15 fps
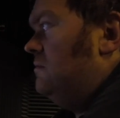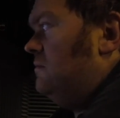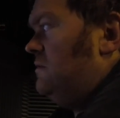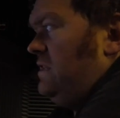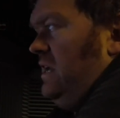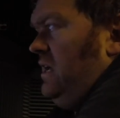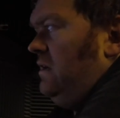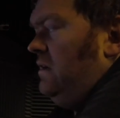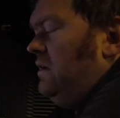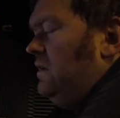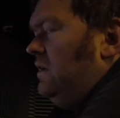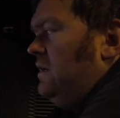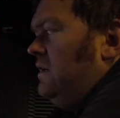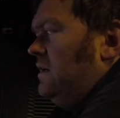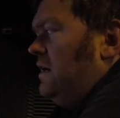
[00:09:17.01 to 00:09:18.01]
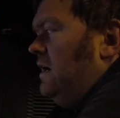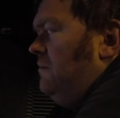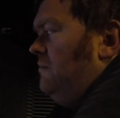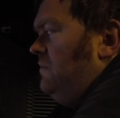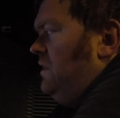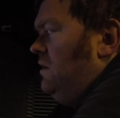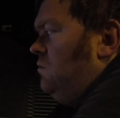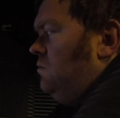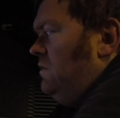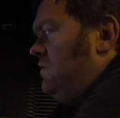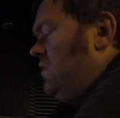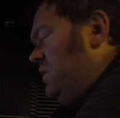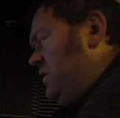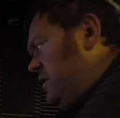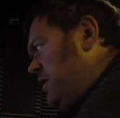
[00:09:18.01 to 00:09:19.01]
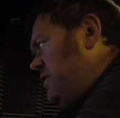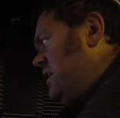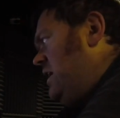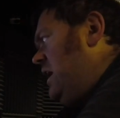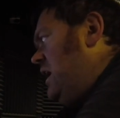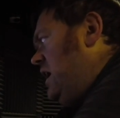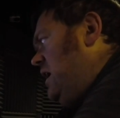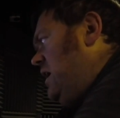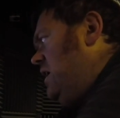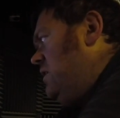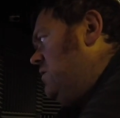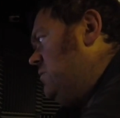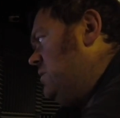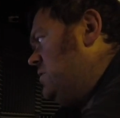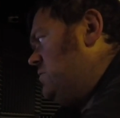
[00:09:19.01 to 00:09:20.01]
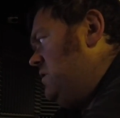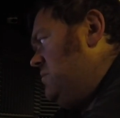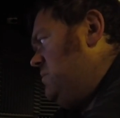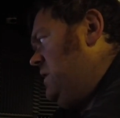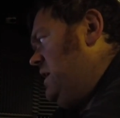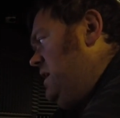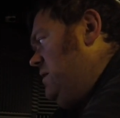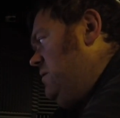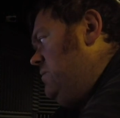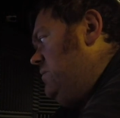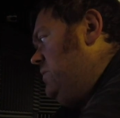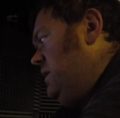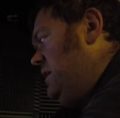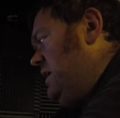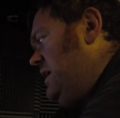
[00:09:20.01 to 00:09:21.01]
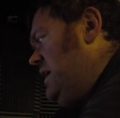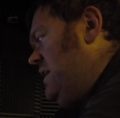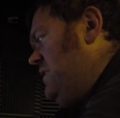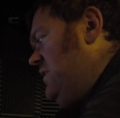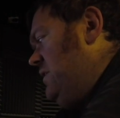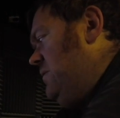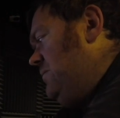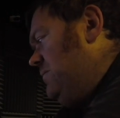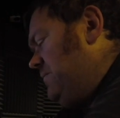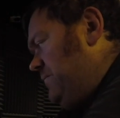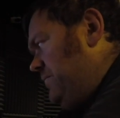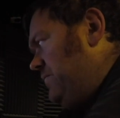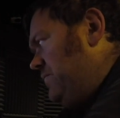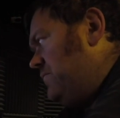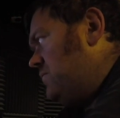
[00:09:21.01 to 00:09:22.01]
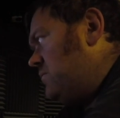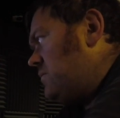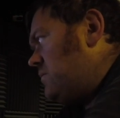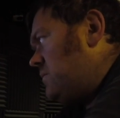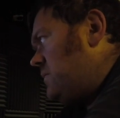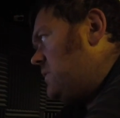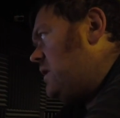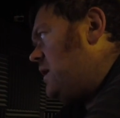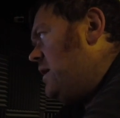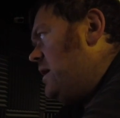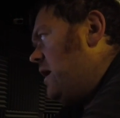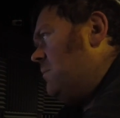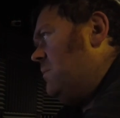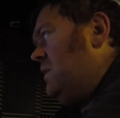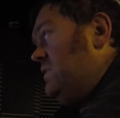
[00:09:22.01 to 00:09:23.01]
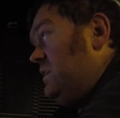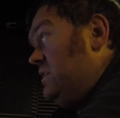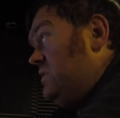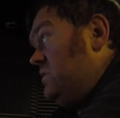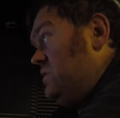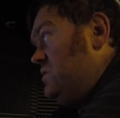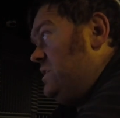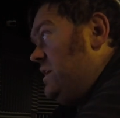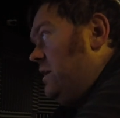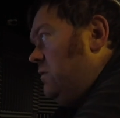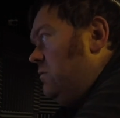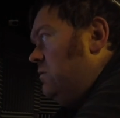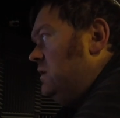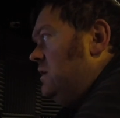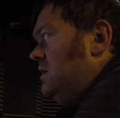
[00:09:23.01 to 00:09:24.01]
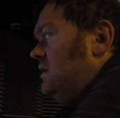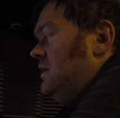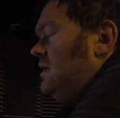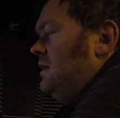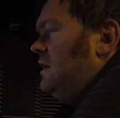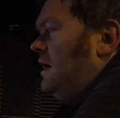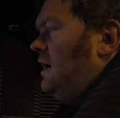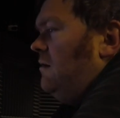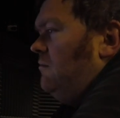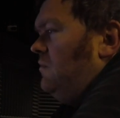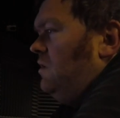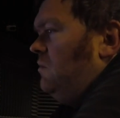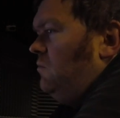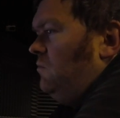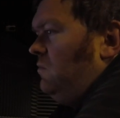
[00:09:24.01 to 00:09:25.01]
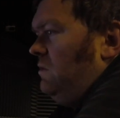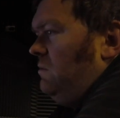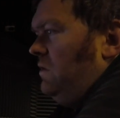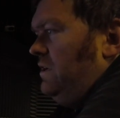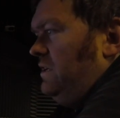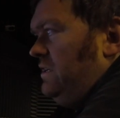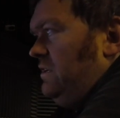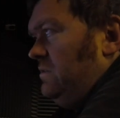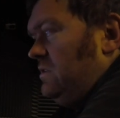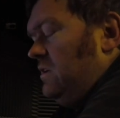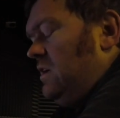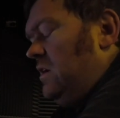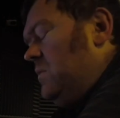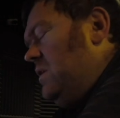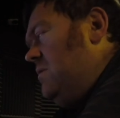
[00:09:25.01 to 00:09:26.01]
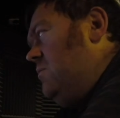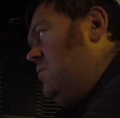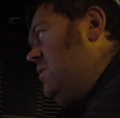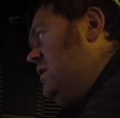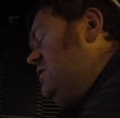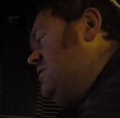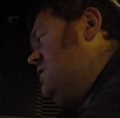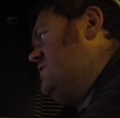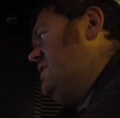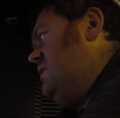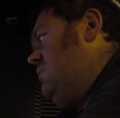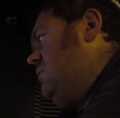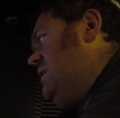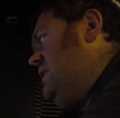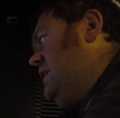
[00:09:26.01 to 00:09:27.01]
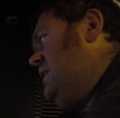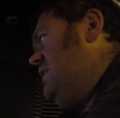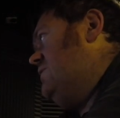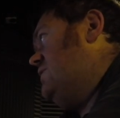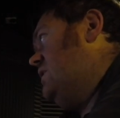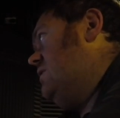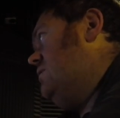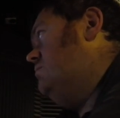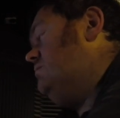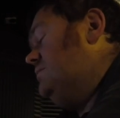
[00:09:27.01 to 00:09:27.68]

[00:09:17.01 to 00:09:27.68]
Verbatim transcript: thing. Um, we've got another car which we've been putting together, um, a decent shell. Um, we wanted to do something a bit more interesting with it. So,